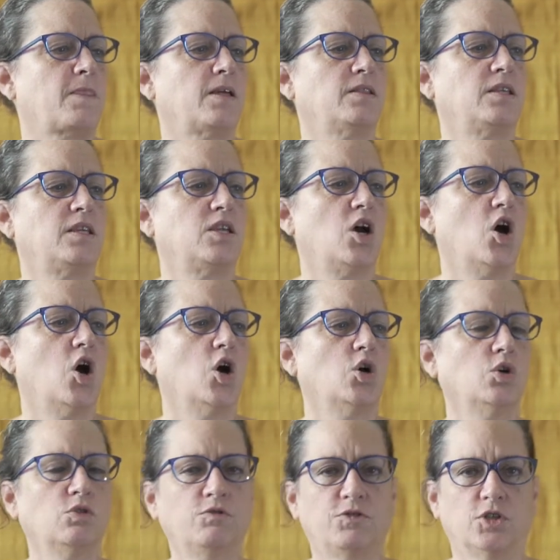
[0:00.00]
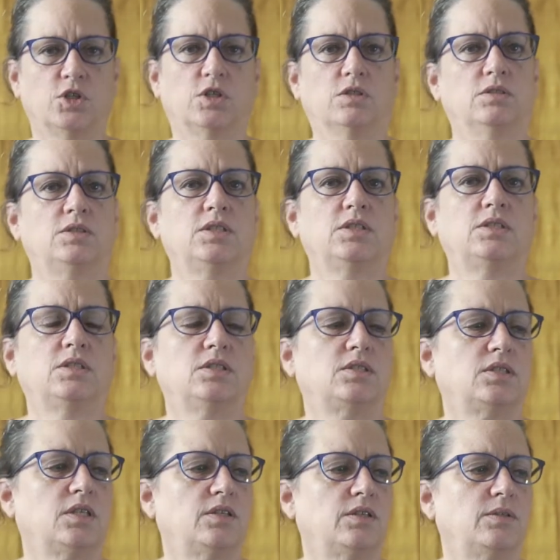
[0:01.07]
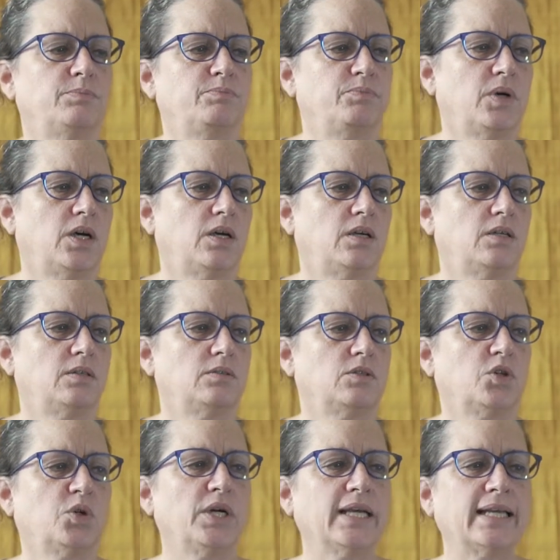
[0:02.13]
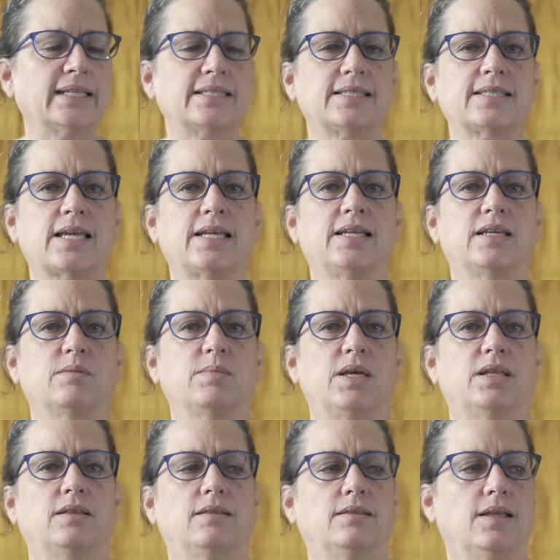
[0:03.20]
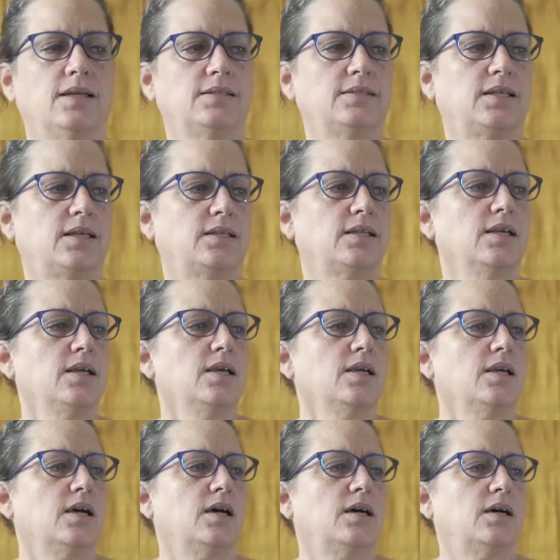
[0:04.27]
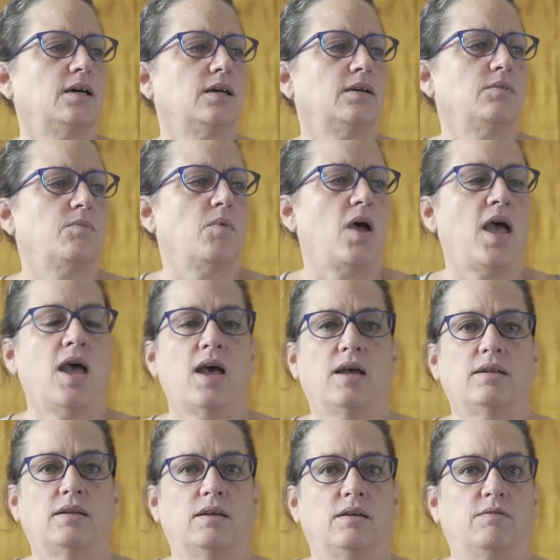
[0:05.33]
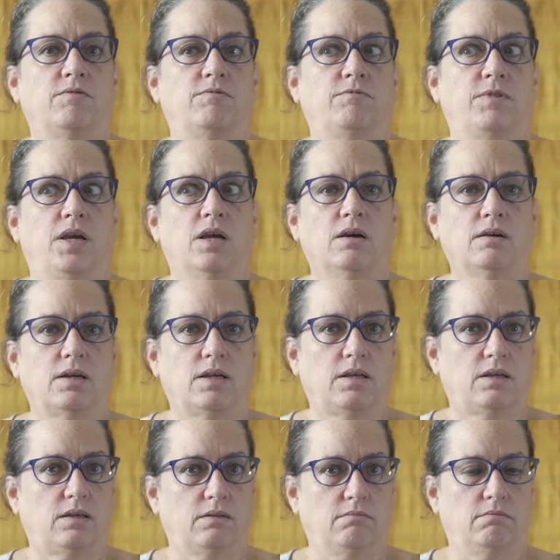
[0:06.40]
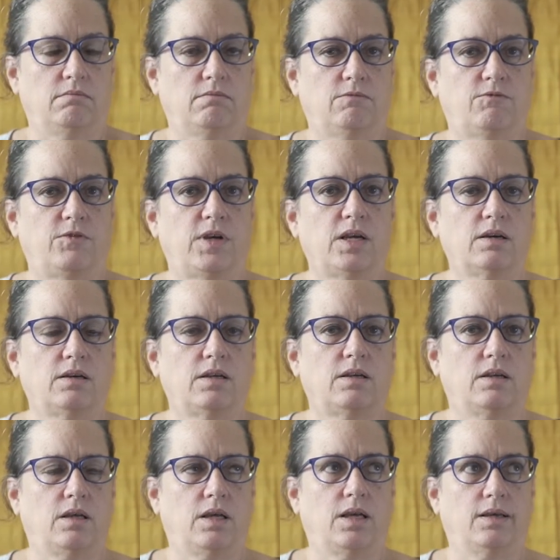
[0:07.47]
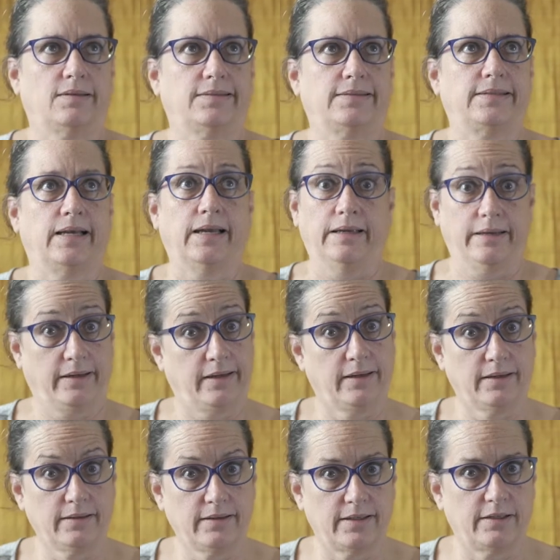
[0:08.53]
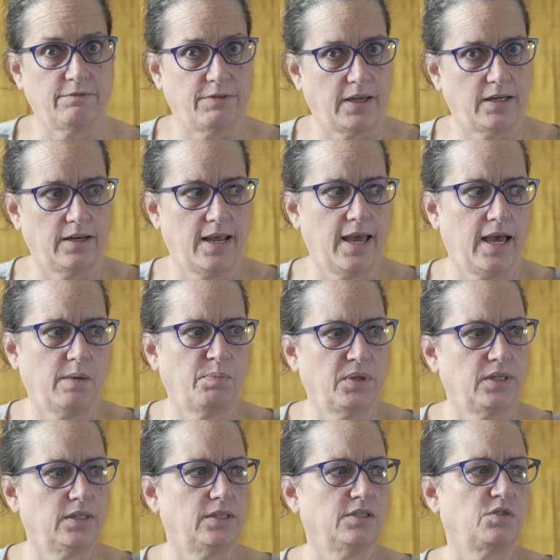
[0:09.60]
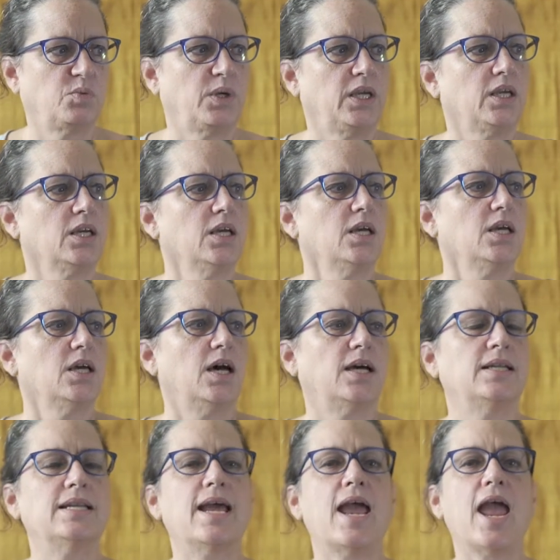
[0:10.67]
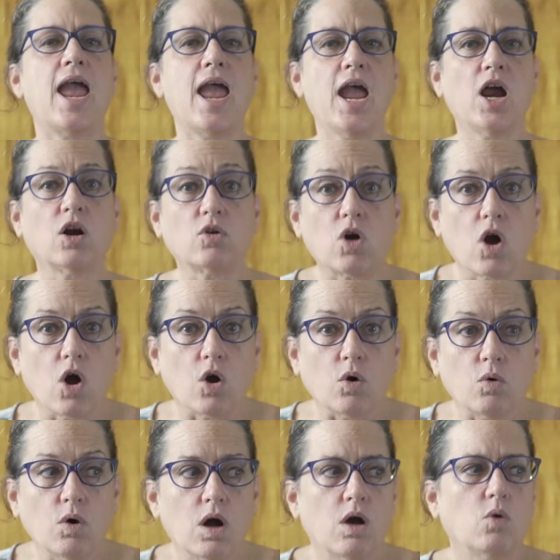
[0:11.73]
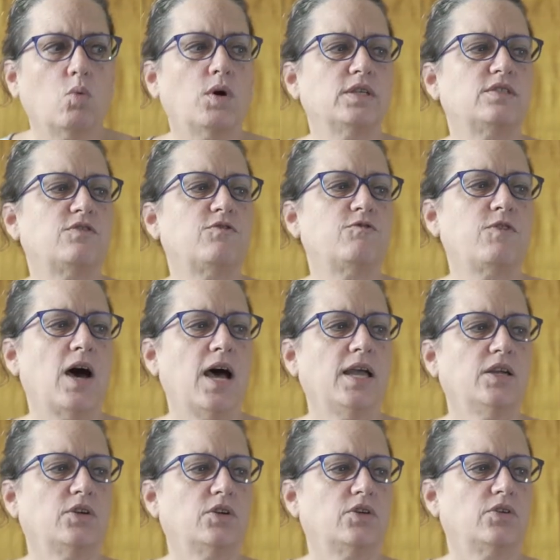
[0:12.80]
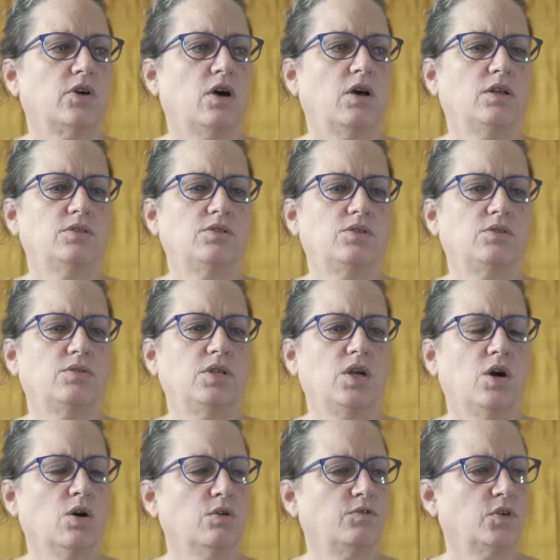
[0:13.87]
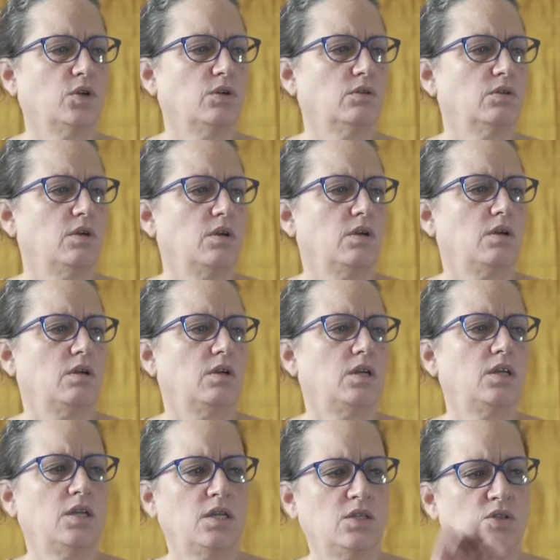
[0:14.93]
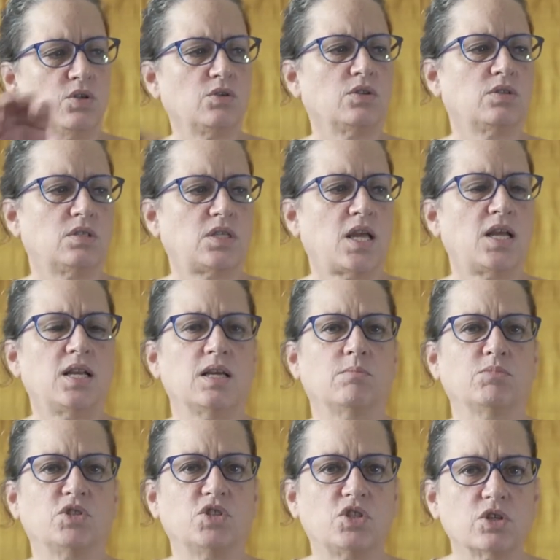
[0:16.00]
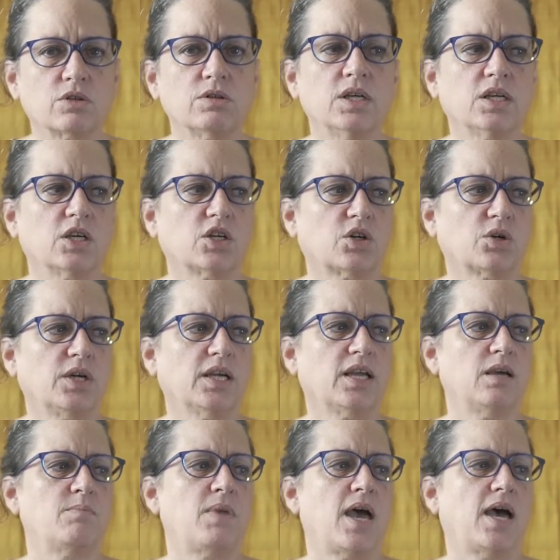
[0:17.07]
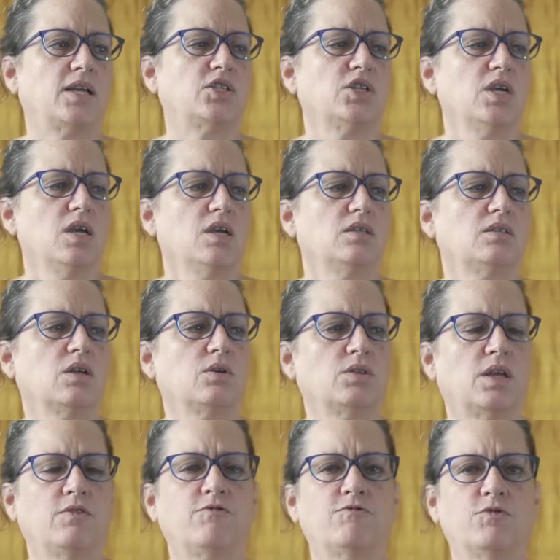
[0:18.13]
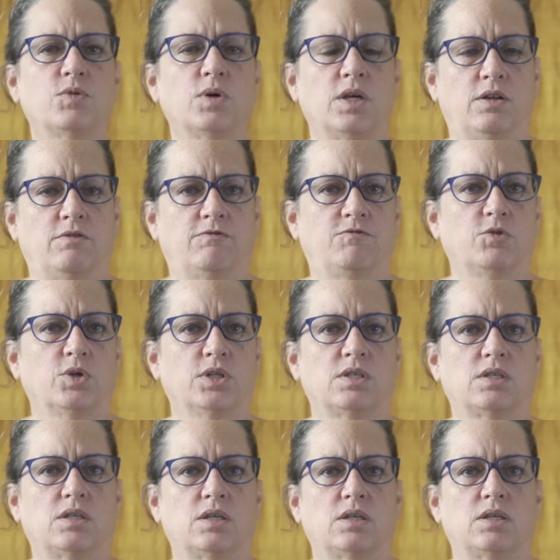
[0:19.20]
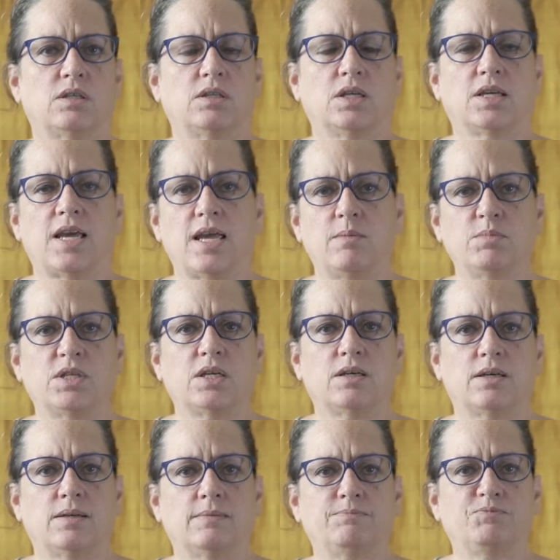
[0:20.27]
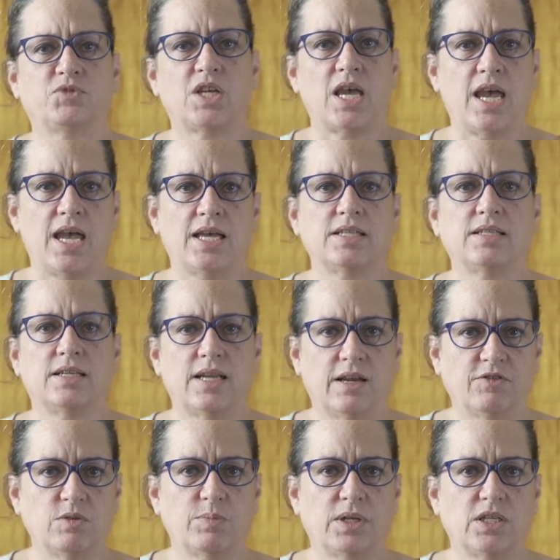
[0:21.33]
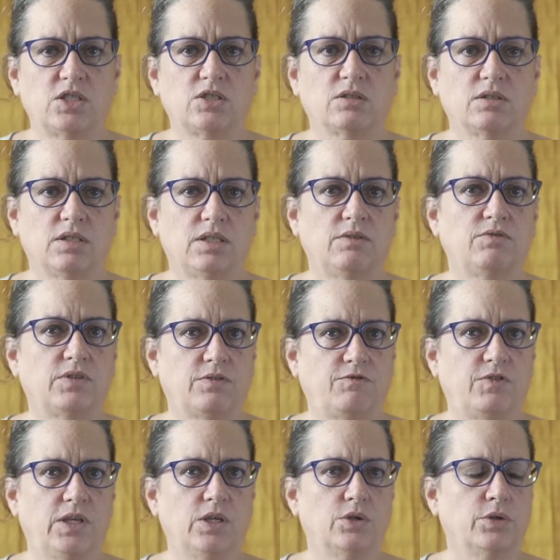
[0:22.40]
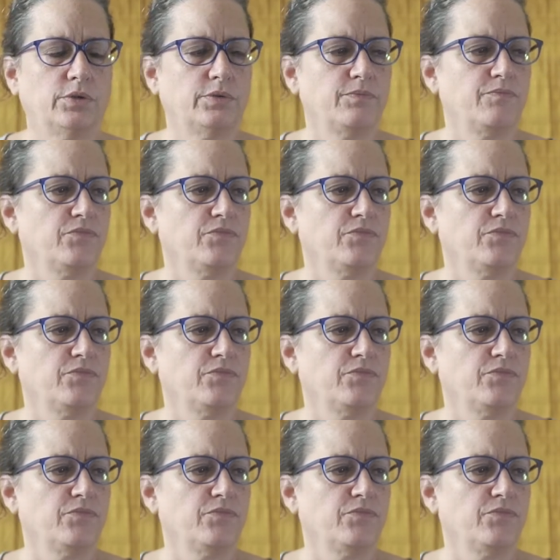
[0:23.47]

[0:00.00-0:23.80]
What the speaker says: the Oval, this is a cricket stadium in London, had a very, very exciting event happen this week. An arrow was fired onto the Oval, into the stadium during a cricket match. So it forced the game to end and everybody to leave the field.